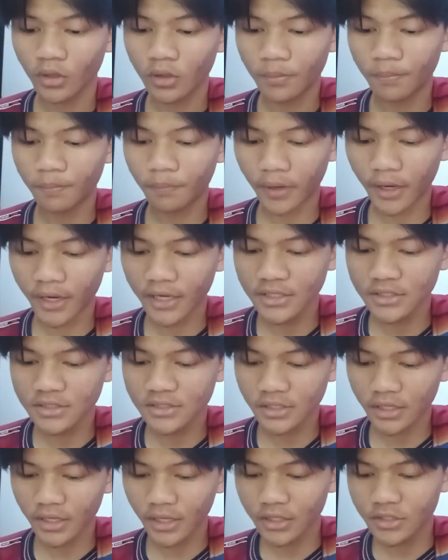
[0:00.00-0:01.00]

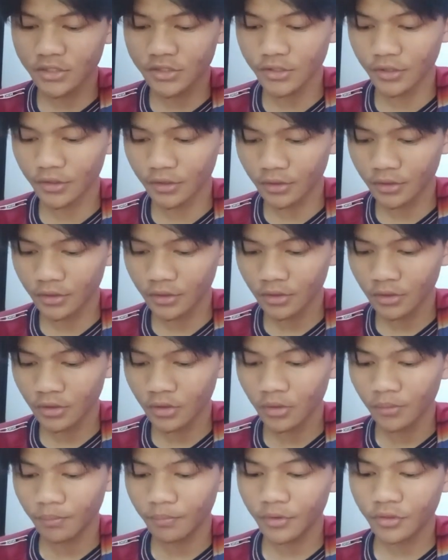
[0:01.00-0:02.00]
Price action.
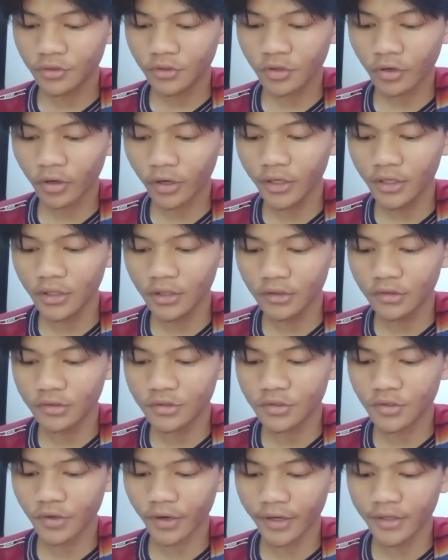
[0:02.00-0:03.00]

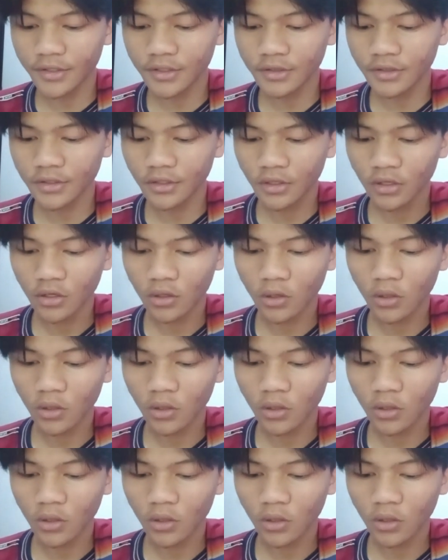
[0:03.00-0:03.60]
Bitcoin traded